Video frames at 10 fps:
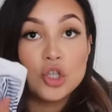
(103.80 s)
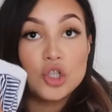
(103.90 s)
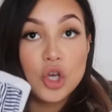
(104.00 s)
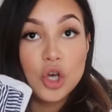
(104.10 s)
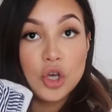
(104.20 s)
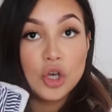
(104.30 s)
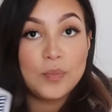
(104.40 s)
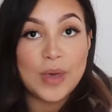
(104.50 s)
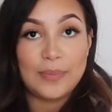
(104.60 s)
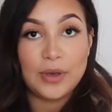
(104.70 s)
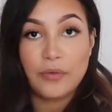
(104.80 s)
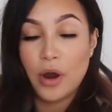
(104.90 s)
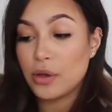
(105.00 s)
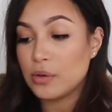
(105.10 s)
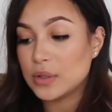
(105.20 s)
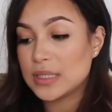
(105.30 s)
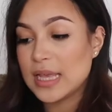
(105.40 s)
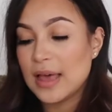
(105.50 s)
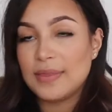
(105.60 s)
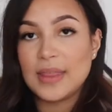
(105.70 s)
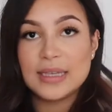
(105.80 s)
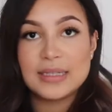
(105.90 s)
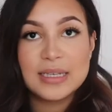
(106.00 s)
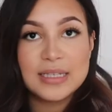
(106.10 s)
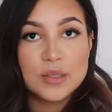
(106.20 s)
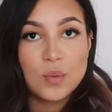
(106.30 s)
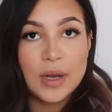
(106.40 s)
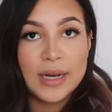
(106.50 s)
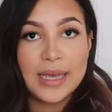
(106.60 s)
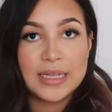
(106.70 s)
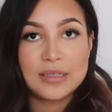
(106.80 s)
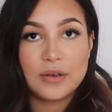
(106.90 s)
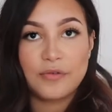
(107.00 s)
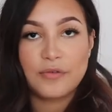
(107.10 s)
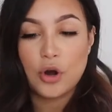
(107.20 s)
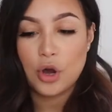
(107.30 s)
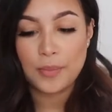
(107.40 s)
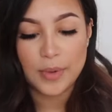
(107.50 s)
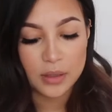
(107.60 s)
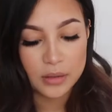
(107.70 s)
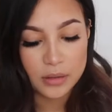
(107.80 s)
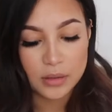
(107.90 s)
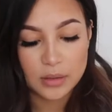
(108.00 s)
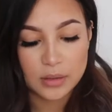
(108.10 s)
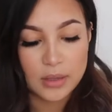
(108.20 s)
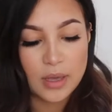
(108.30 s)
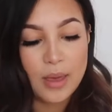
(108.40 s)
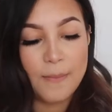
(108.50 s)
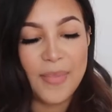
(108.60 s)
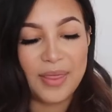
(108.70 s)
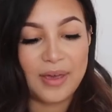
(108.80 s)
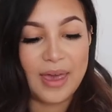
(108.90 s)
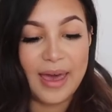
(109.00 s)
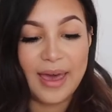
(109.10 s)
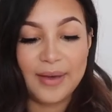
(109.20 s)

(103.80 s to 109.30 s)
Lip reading: two baby grows. There's this one, it's from Mothercare.